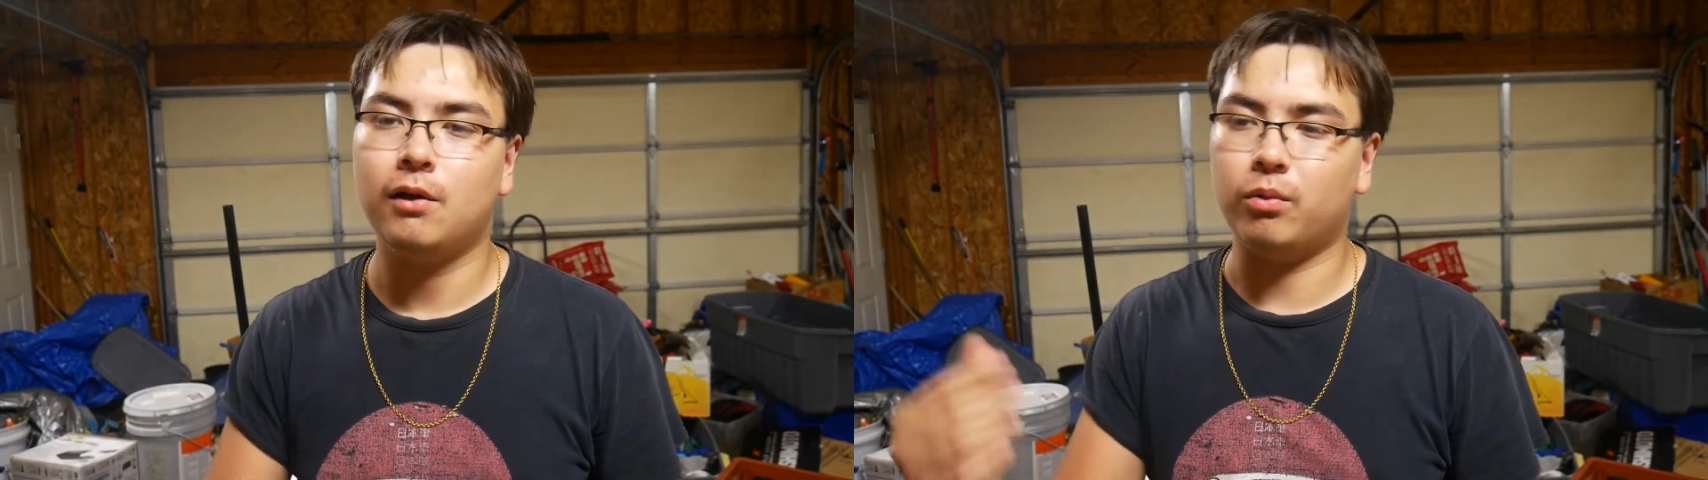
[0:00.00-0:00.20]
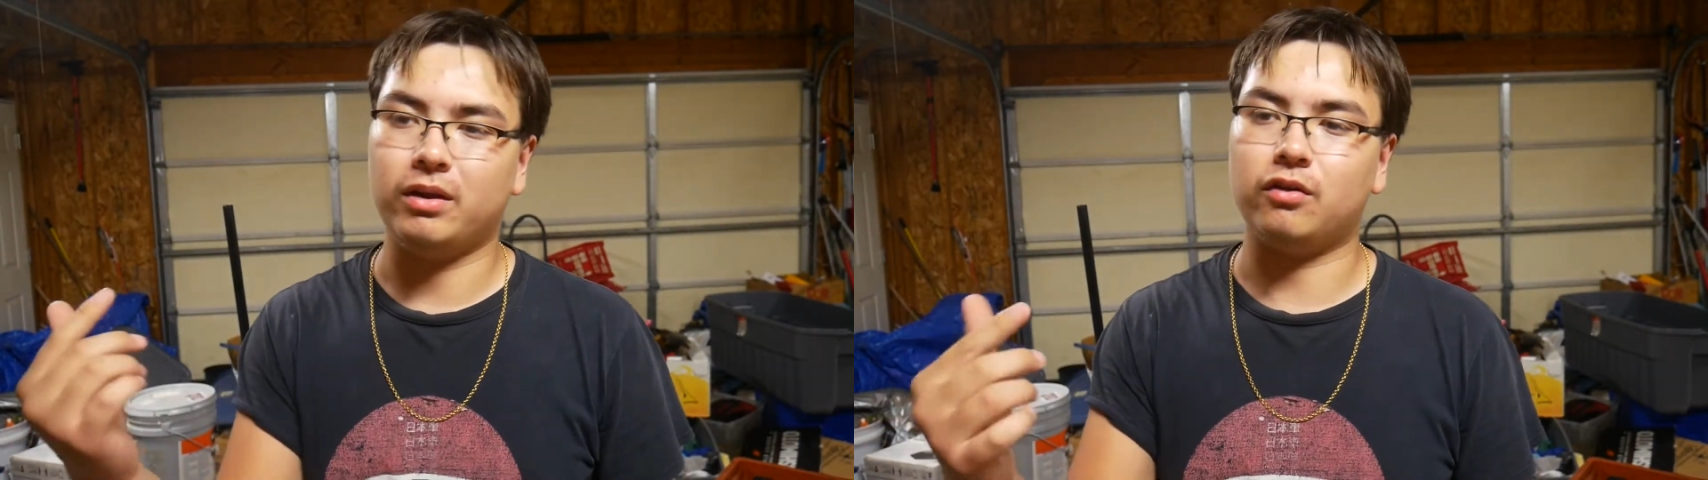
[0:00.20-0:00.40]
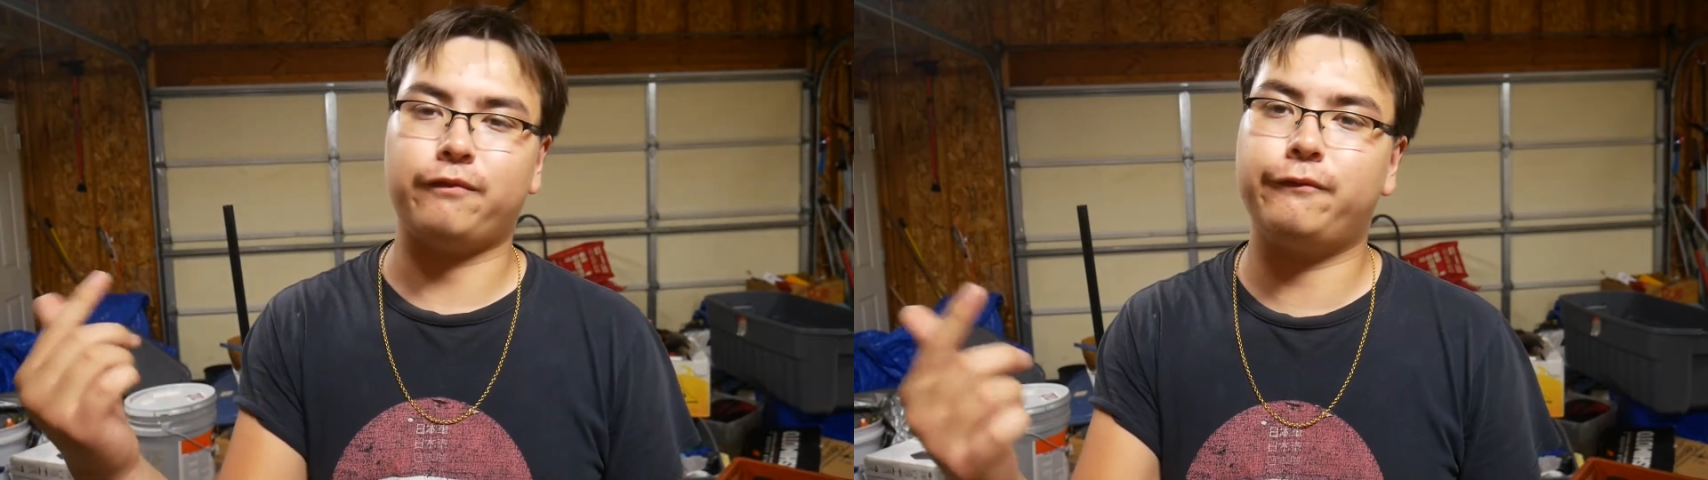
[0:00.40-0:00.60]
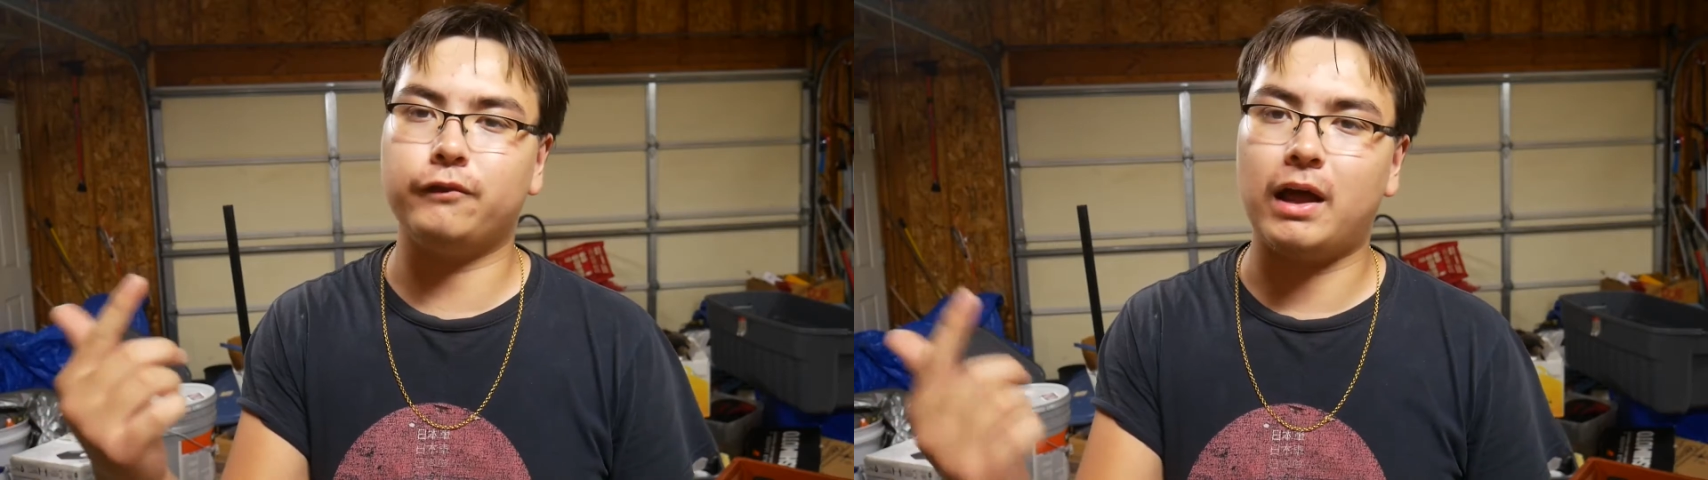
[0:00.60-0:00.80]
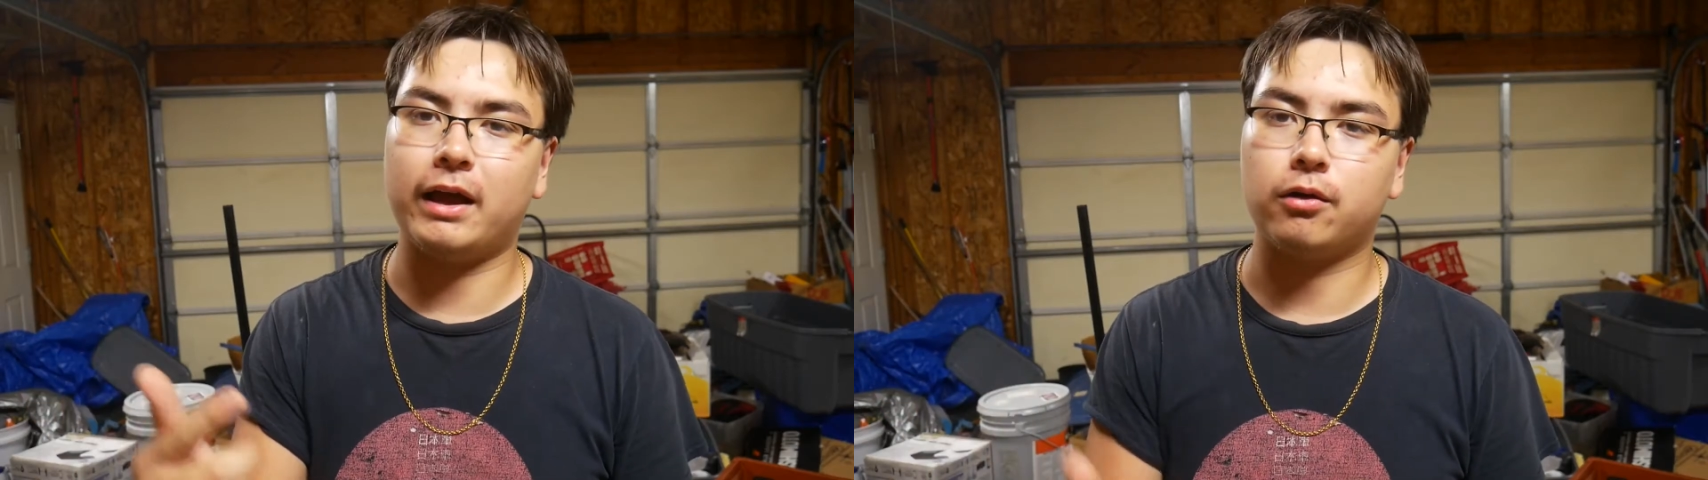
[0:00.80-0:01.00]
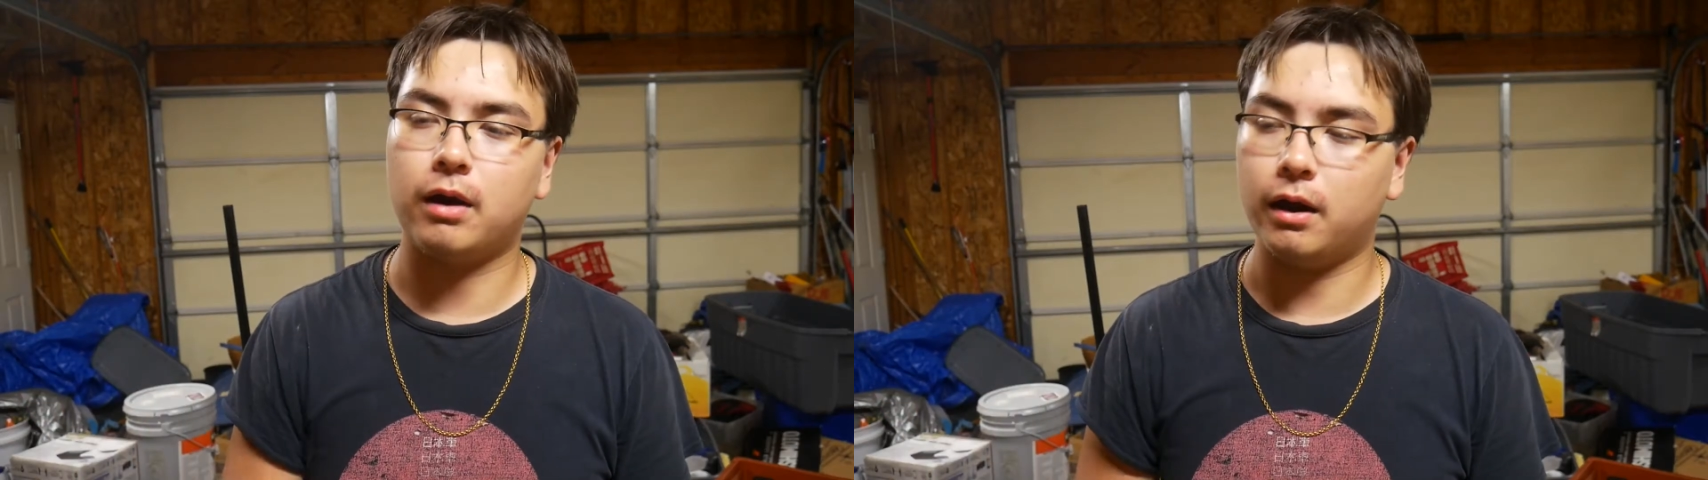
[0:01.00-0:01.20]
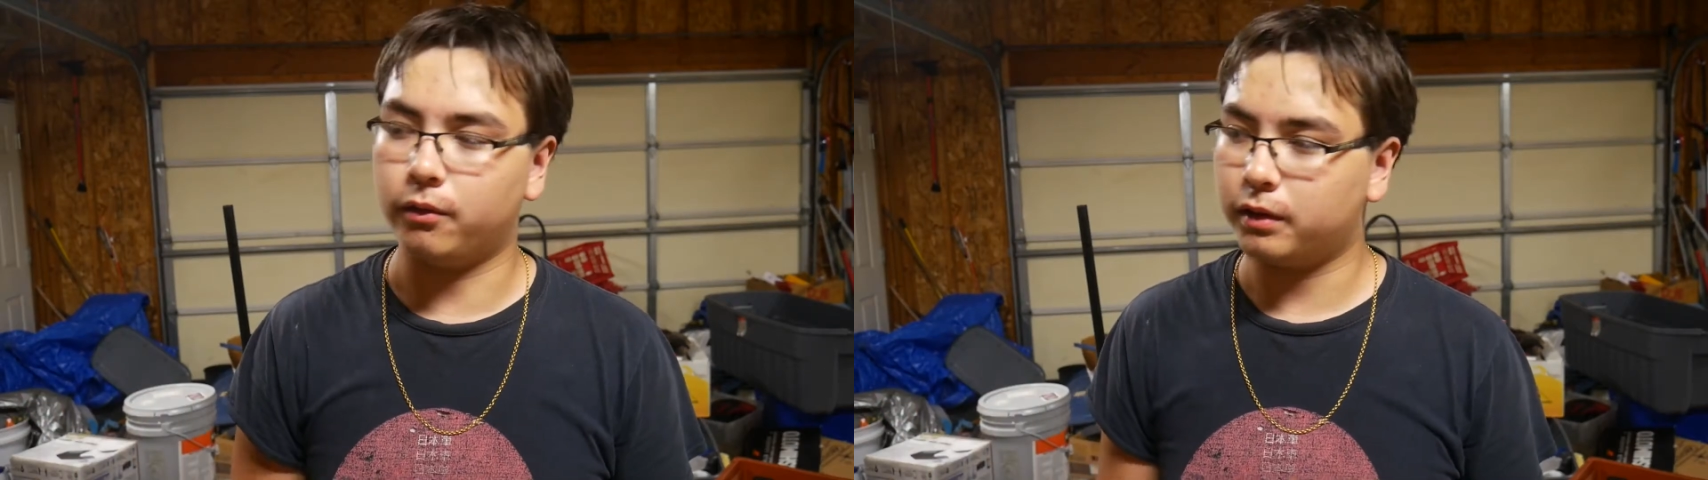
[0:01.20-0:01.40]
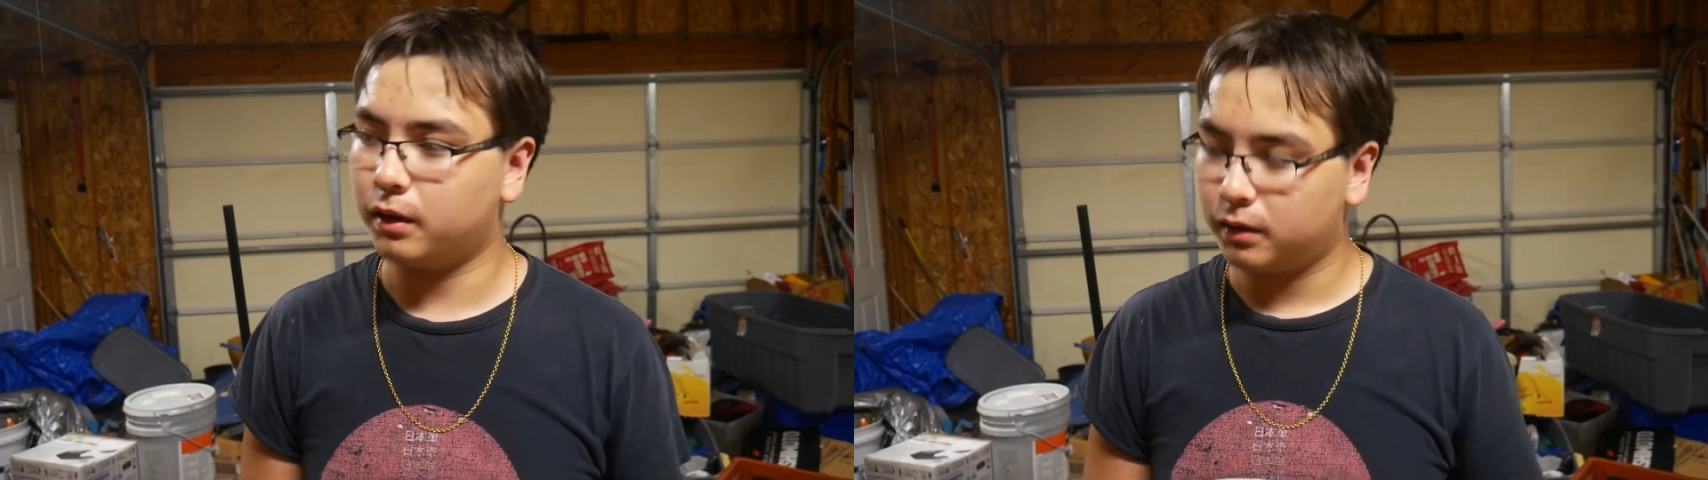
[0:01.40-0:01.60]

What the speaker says: when they just fly around,